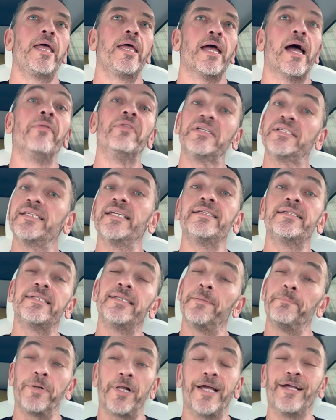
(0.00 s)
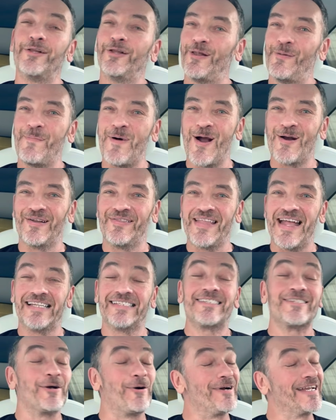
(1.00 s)
And the seats did play a little part in that.
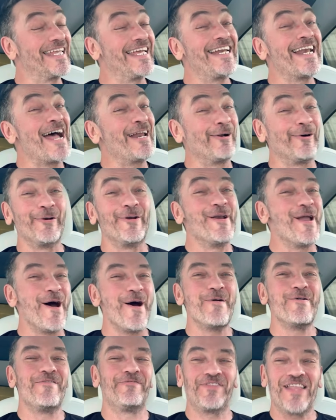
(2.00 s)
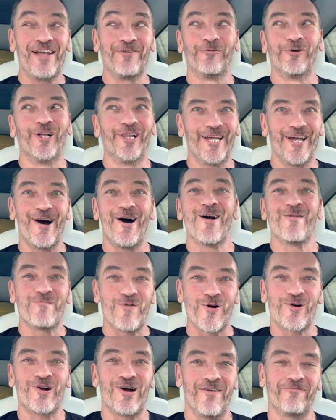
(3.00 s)
So again, I don't know if they really are
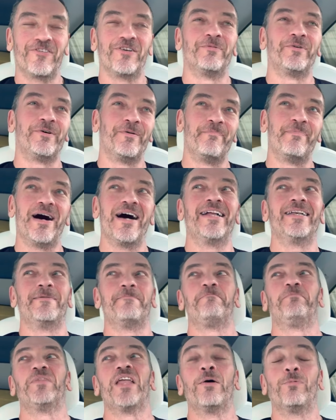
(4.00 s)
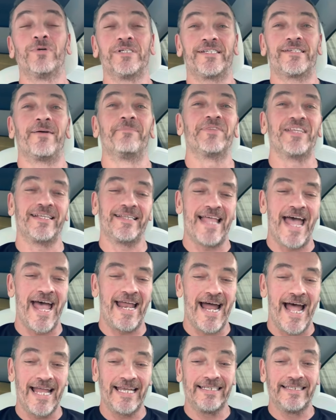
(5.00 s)
more comfortable, but it was something that
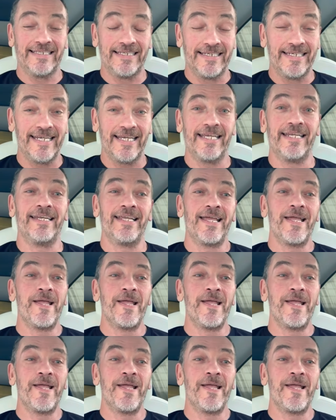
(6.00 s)
I did